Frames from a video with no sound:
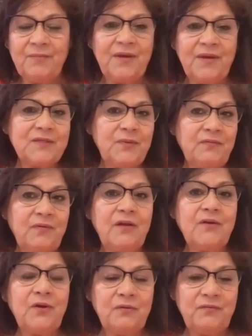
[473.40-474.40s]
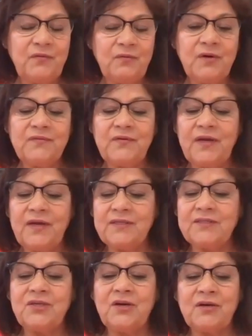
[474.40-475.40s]
because we've all know, if you work for Head
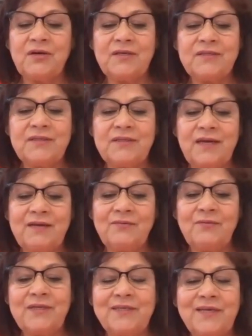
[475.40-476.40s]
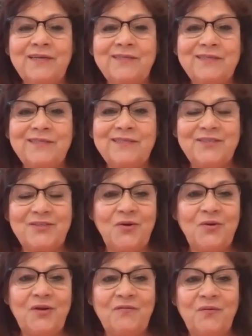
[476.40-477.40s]
Start, is that we tend to just
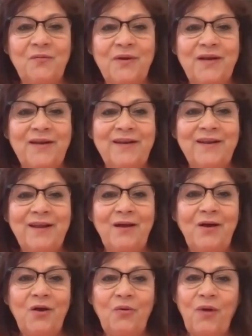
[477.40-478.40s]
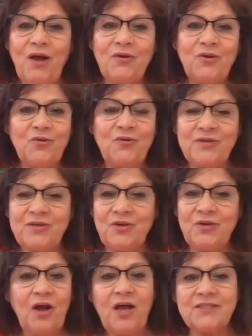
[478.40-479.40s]
throw everyone in. Oh wow,
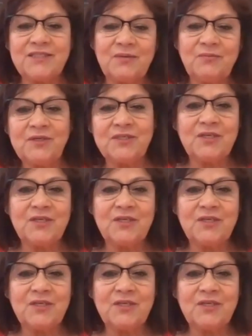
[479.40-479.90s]
you're awesome. We're